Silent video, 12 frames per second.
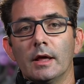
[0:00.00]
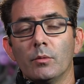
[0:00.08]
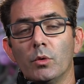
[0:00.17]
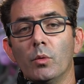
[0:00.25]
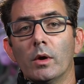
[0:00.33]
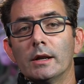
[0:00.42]
and
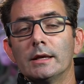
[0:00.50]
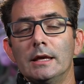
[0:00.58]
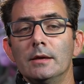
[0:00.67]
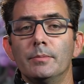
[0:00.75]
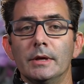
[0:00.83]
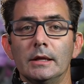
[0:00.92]
we want to
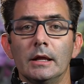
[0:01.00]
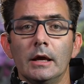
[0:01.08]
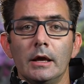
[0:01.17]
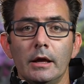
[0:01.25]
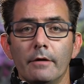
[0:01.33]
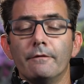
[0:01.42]
keep it
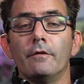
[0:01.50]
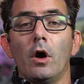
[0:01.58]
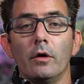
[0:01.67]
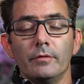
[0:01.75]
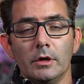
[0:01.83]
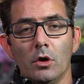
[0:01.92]

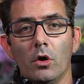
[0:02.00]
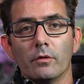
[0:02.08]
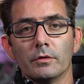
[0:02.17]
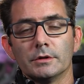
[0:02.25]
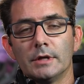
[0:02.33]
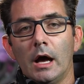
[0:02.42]
evolving
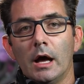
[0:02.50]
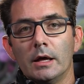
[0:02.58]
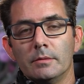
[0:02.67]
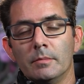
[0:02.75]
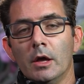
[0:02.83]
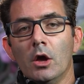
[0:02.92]
over time.